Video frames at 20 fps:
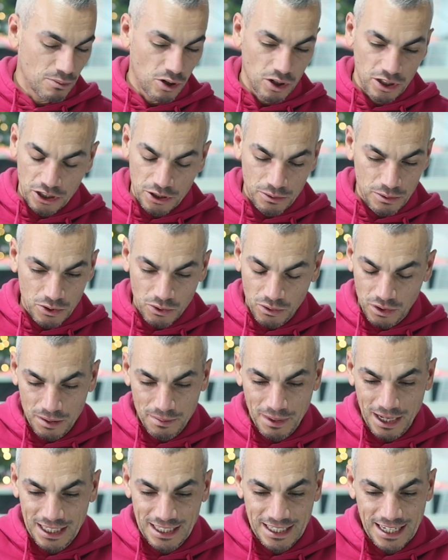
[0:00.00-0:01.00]
Mike, you were
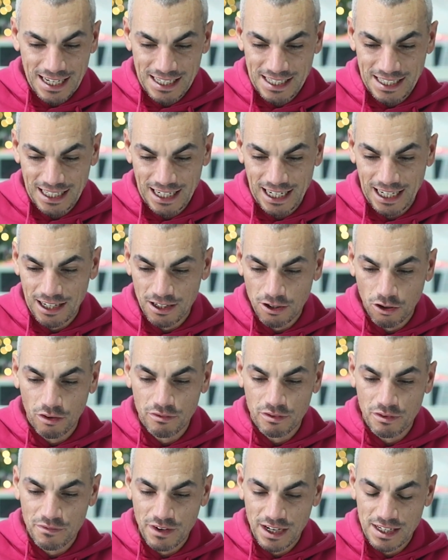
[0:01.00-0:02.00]
talking about it yesterday, a
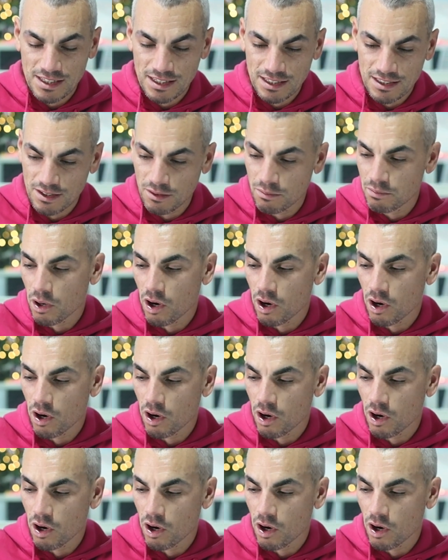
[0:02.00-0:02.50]
lot of investors